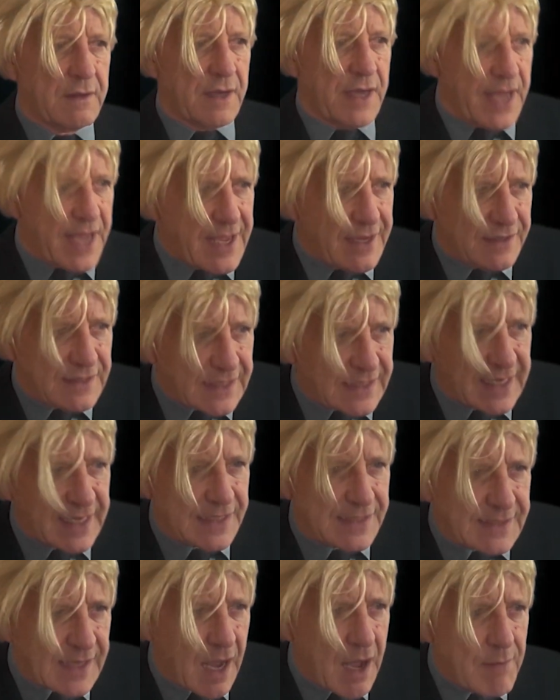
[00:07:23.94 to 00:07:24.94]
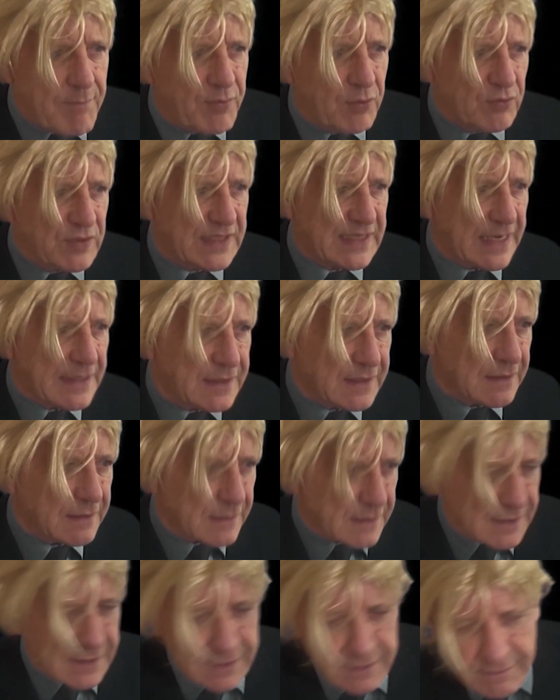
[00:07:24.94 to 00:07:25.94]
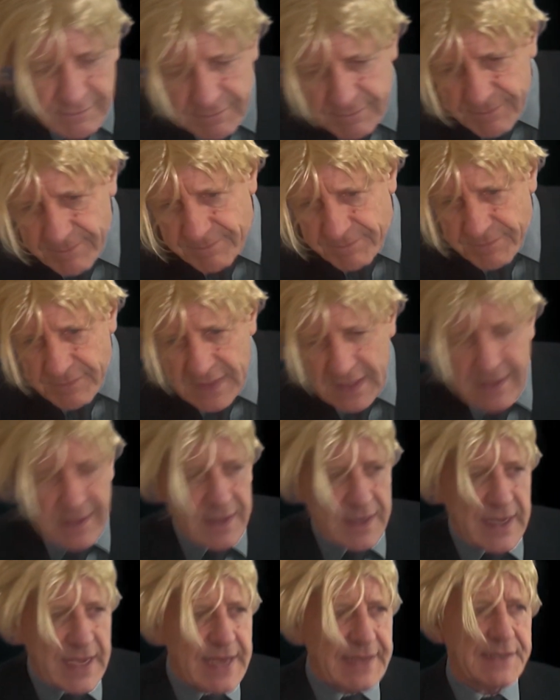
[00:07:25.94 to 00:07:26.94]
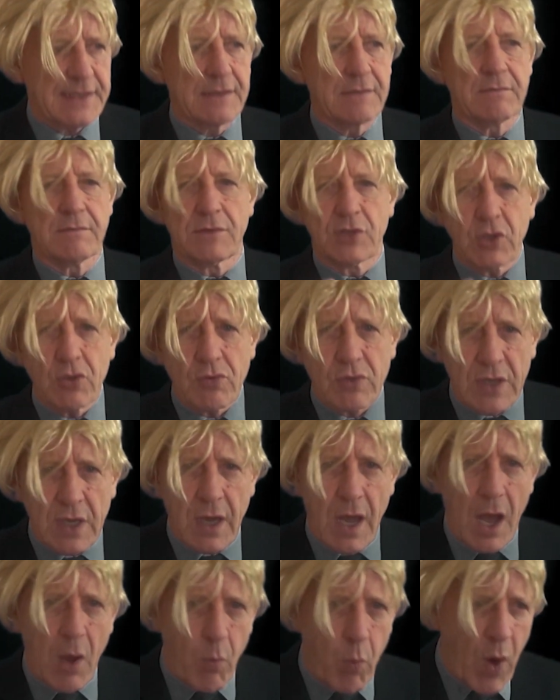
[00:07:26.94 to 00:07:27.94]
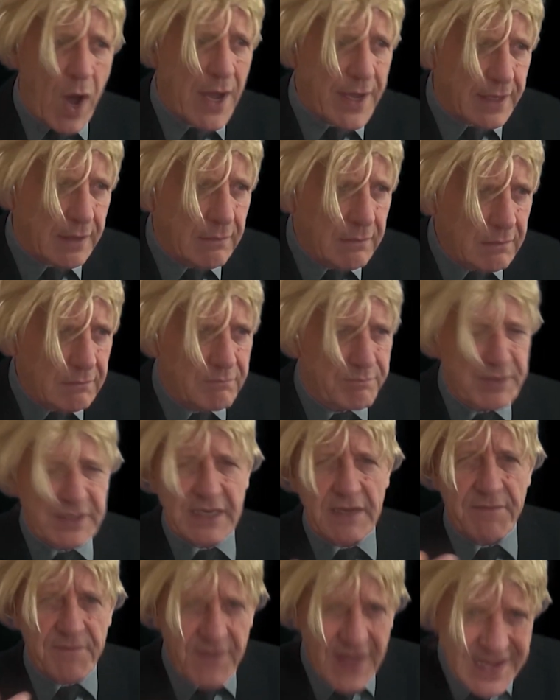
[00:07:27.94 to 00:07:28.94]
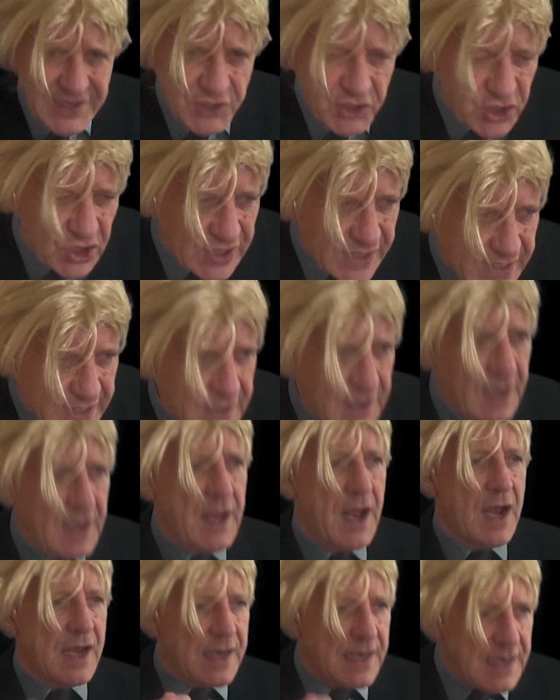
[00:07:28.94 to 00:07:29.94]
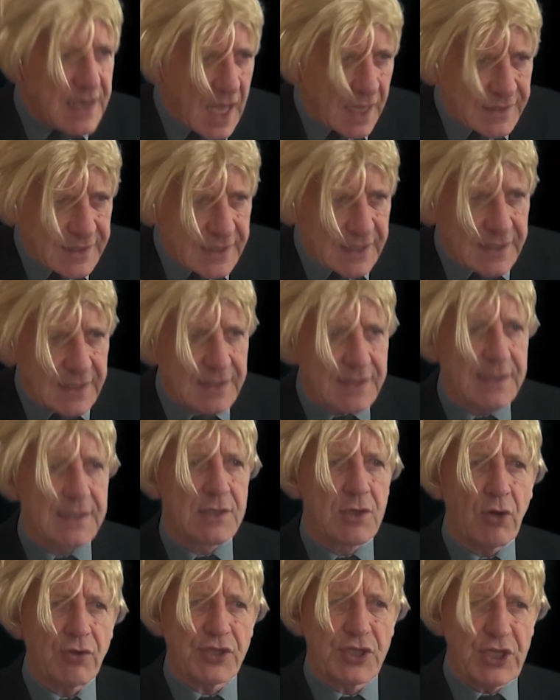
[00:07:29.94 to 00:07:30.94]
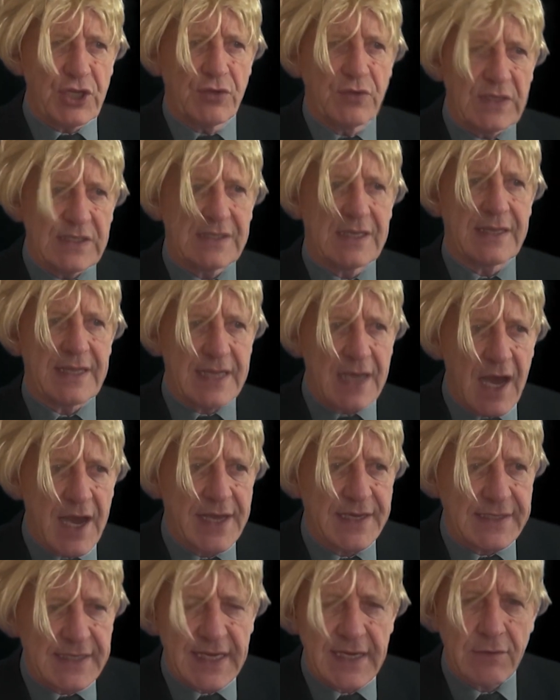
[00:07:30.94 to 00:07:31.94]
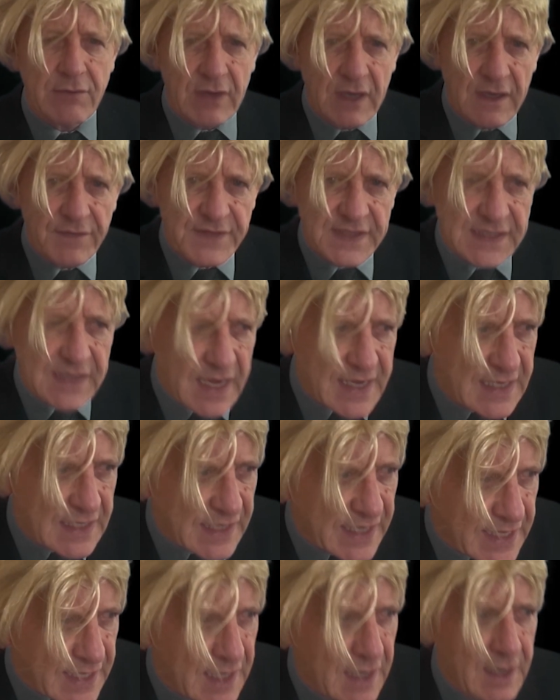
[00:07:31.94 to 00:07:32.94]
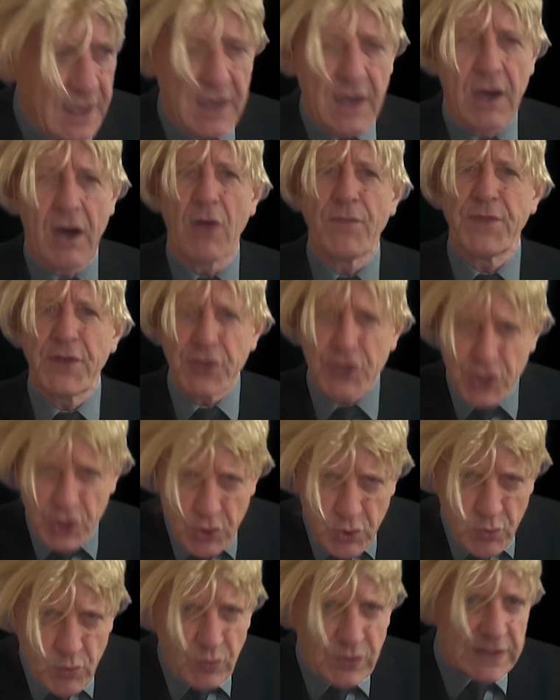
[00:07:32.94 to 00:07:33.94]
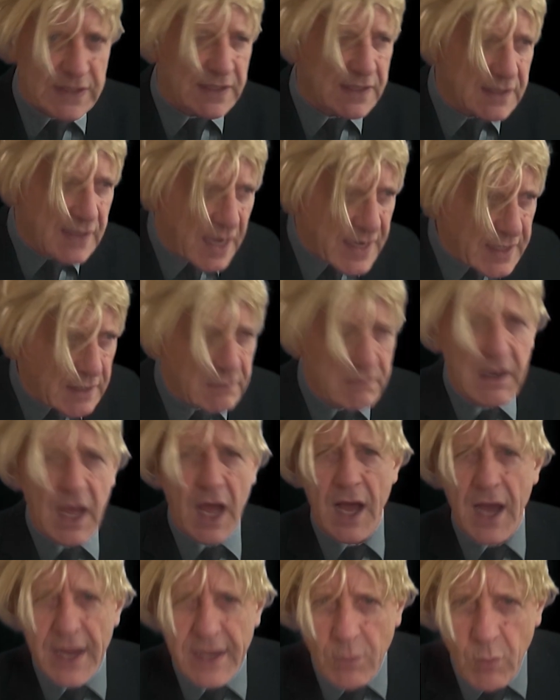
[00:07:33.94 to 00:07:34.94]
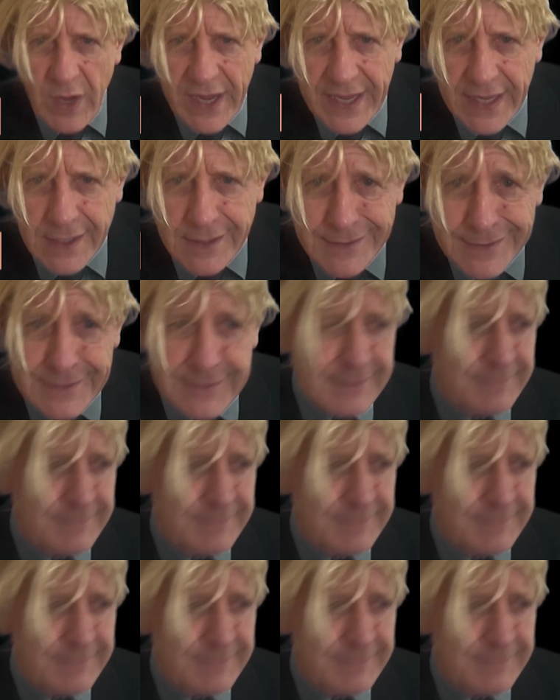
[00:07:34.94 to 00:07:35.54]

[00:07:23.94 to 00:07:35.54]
Here's an example sentence. It took a while, but eventually Londoners got used to the idea of cycling on the new cycle highway.